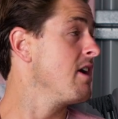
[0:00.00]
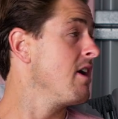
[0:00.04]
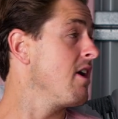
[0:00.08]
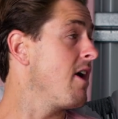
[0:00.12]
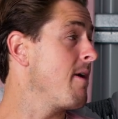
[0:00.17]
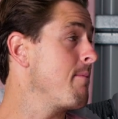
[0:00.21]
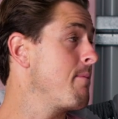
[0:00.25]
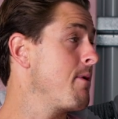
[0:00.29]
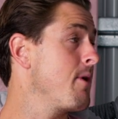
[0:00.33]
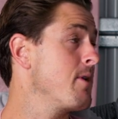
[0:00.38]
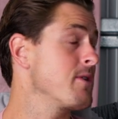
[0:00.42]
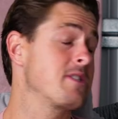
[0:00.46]
I
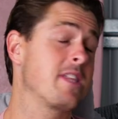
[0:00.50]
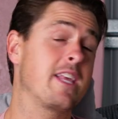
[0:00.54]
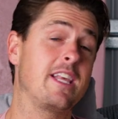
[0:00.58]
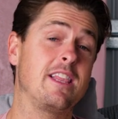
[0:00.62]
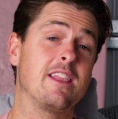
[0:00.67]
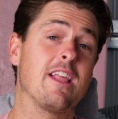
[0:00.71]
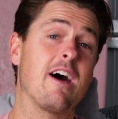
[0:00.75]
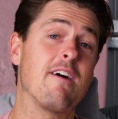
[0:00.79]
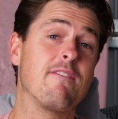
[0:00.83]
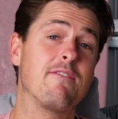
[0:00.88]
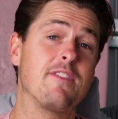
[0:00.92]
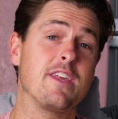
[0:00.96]
personally
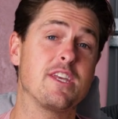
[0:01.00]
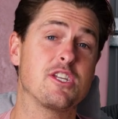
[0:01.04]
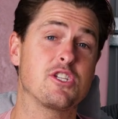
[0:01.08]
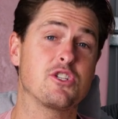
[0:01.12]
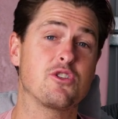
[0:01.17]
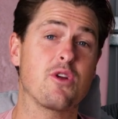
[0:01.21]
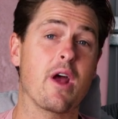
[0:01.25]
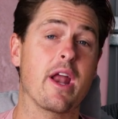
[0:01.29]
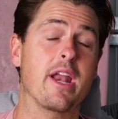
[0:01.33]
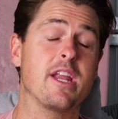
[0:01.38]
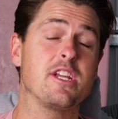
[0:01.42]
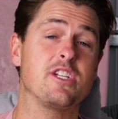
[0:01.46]
love this
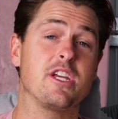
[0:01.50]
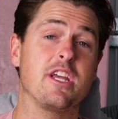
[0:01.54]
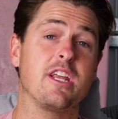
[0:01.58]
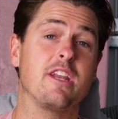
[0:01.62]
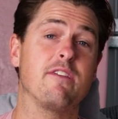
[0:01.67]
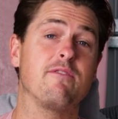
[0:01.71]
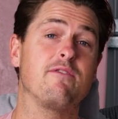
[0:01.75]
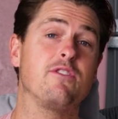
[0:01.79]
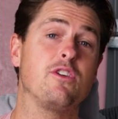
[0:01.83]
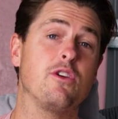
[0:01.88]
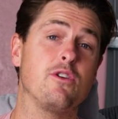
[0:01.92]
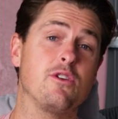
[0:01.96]
strategy and
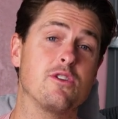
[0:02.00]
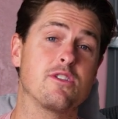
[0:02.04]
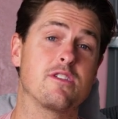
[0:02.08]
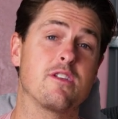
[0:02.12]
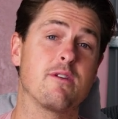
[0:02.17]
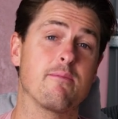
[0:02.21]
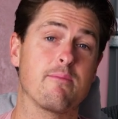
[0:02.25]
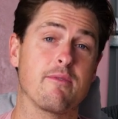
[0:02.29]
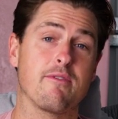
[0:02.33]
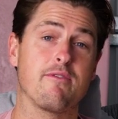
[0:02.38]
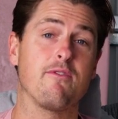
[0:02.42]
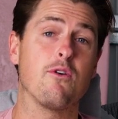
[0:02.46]
have used
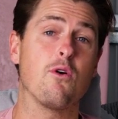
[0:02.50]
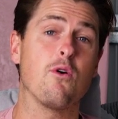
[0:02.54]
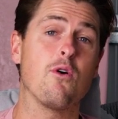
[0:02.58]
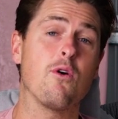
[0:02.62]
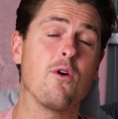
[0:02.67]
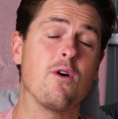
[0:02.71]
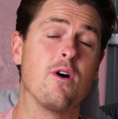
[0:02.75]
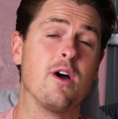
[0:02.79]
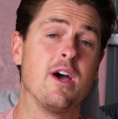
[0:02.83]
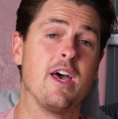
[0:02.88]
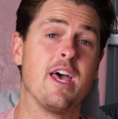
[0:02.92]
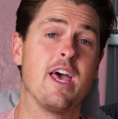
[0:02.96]
it
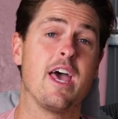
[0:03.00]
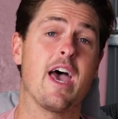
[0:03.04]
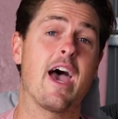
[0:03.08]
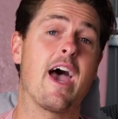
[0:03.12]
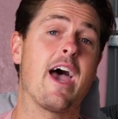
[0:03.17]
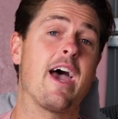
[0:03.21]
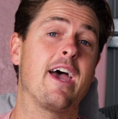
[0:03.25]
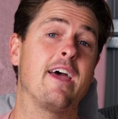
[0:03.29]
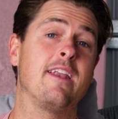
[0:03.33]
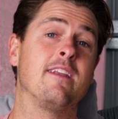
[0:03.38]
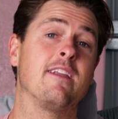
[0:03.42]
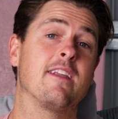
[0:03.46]
before,
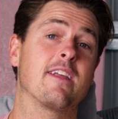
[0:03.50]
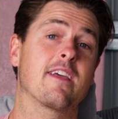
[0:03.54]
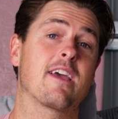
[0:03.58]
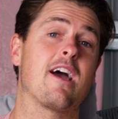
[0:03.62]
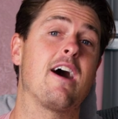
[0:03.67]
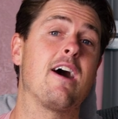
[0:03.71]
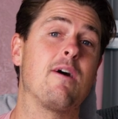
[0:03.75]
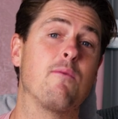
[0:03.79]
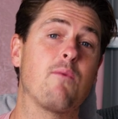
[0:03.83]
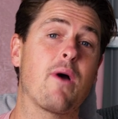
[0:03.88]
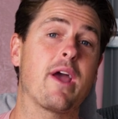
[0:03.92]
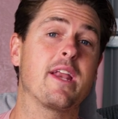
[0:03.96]
and
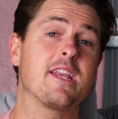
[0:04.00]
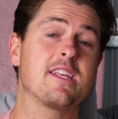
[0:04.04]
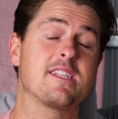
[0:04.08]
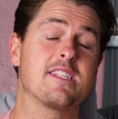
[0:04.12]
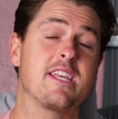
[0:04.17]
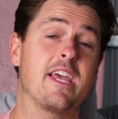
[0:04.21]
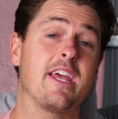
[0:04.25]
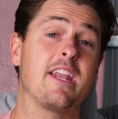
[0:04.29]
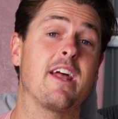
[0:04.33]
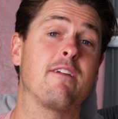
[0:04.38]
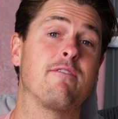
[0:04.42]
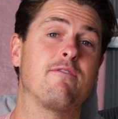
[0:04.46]
can't wait to see
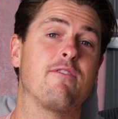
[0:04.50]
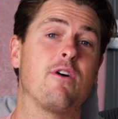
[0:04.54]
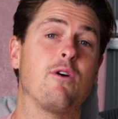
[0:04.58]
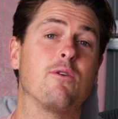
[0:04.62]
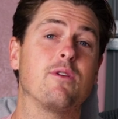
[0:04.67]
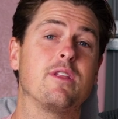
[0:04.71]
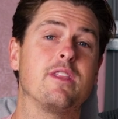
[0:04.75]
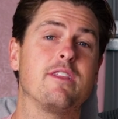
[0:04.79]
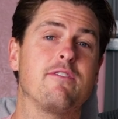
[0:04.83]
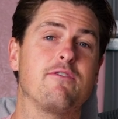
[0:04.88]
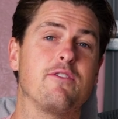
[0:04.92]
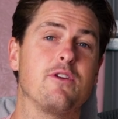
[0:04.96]
it unfold
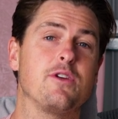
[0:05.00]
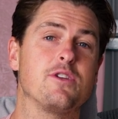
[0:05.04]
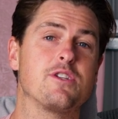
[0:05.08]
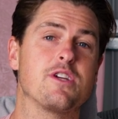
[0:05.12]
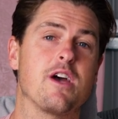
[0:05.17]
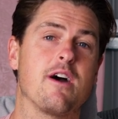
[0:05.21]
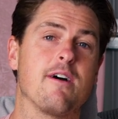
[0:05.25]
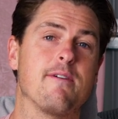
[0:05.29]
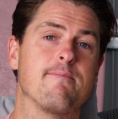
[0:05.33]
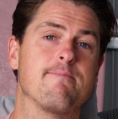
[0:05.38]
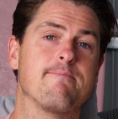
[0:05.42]
in the future.